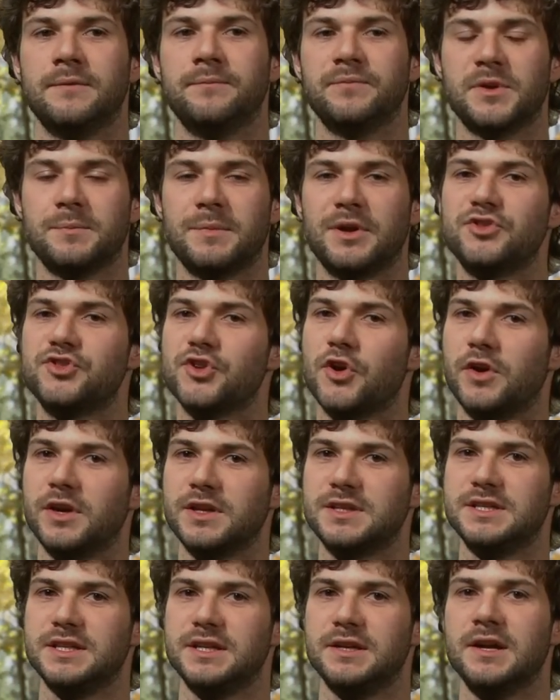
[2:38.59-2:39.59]

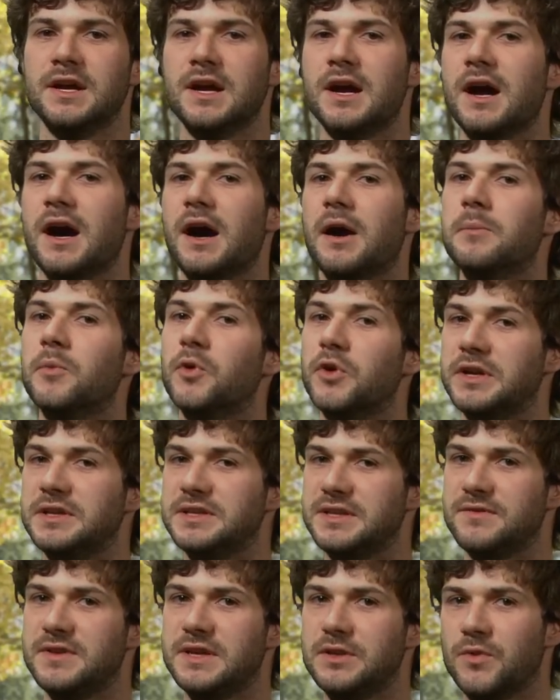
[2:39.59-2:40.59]
majority, are more
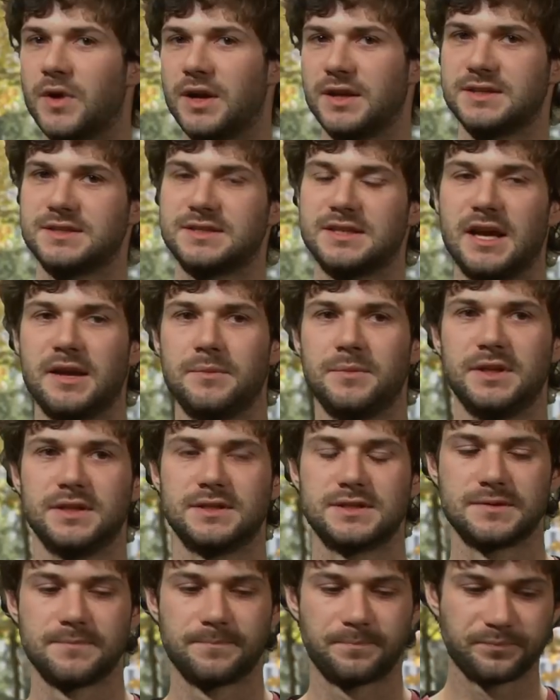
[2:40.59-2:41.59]
individual
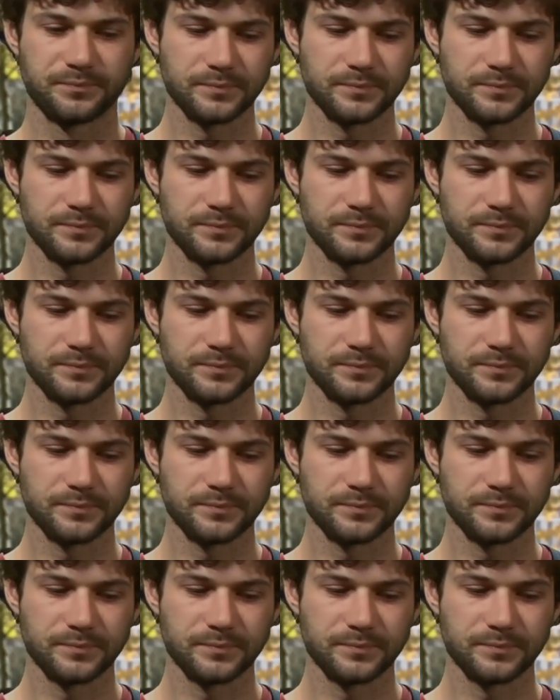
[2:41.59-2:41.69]
assignments.